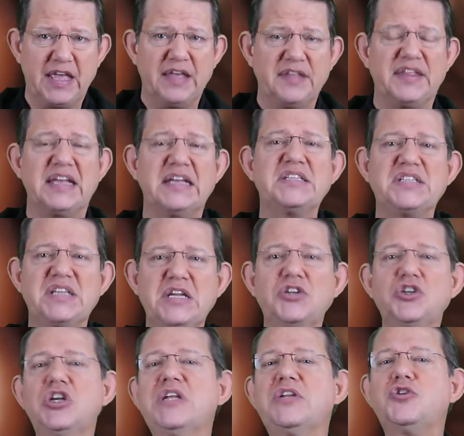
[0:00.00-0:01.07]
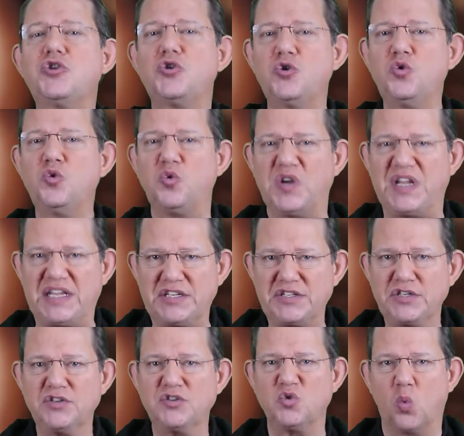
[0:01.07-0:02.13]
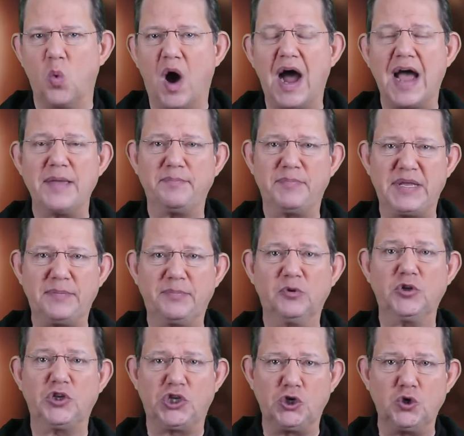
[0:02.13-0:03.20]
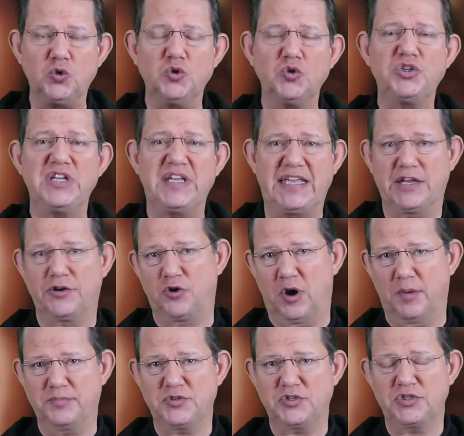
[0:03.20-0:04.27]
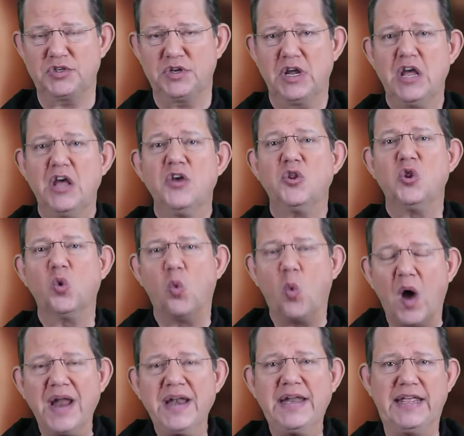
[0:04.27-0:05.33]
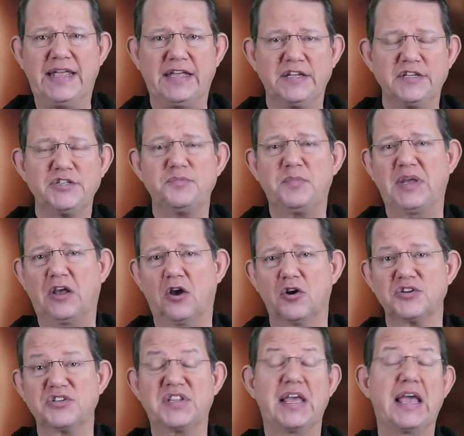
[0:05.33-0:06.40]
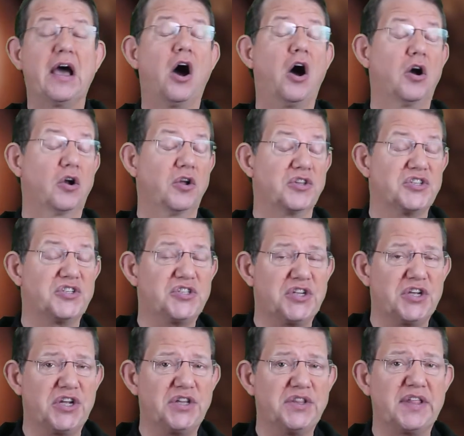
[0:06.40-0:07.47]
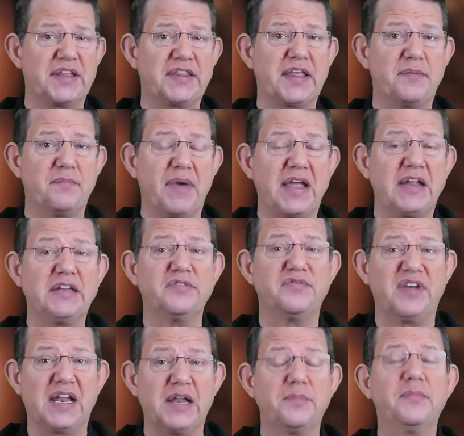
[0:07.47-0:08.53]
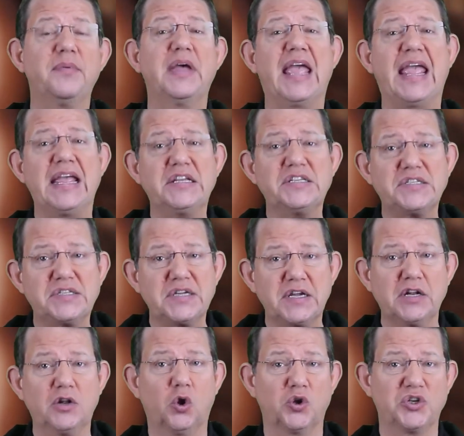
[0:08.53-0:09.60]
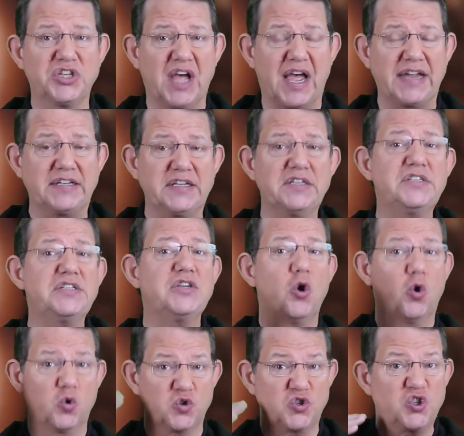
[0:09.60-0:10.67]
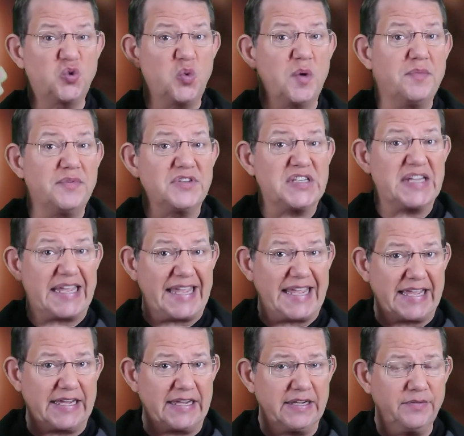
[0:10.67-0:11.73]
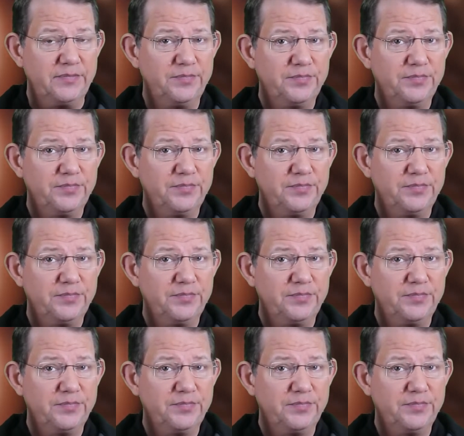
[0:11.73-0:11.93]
There are essentially two reasons why people use eardrops. The one is because they are concerned that they may develop external otitis or swimmer's ear,